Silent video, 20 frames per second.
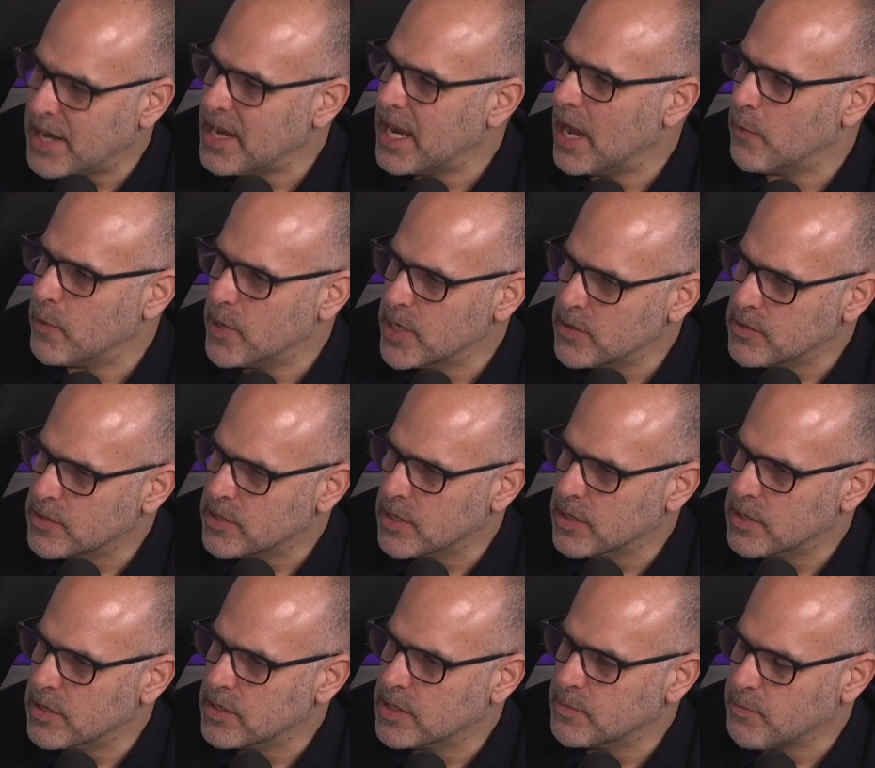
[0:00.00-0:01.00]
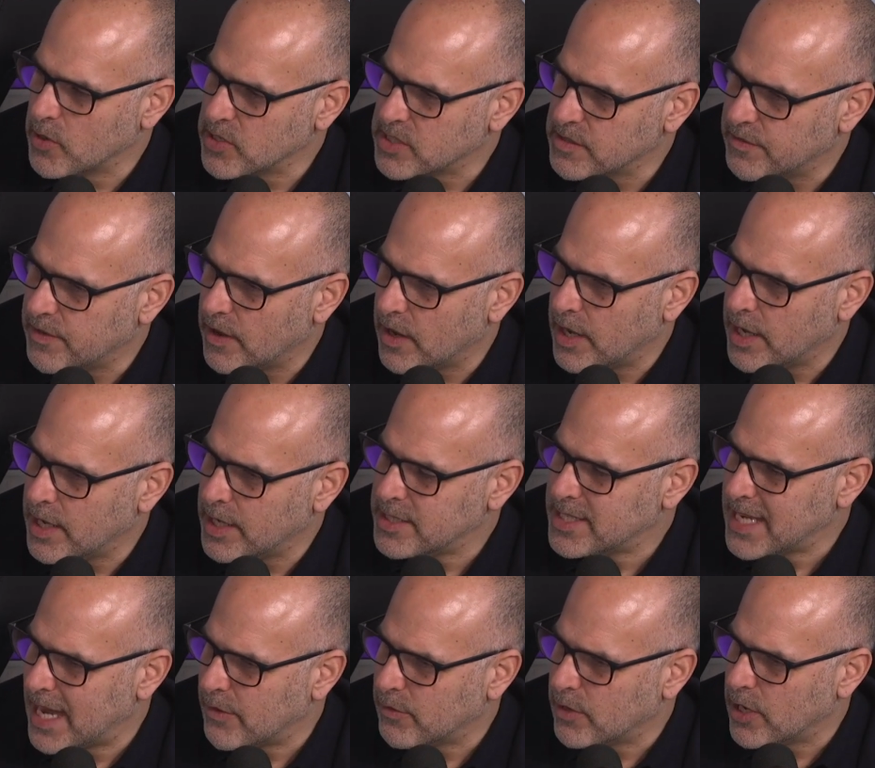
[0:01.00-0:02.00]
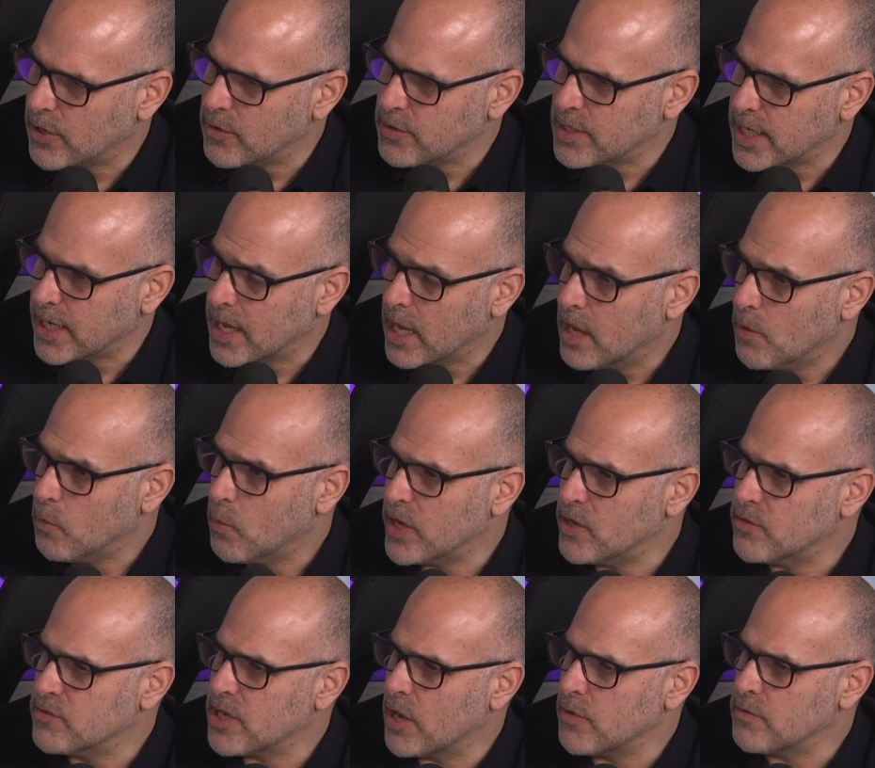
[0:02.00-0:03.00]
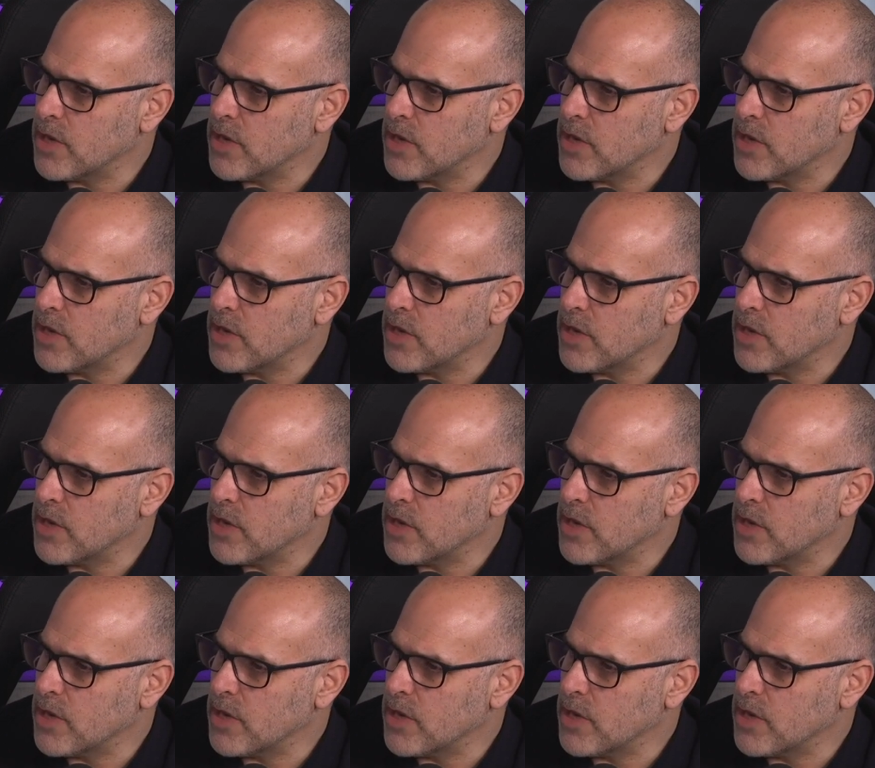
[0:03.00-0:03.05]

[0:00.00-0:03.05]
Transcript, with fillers: And now we're used to Spotify and downloading where you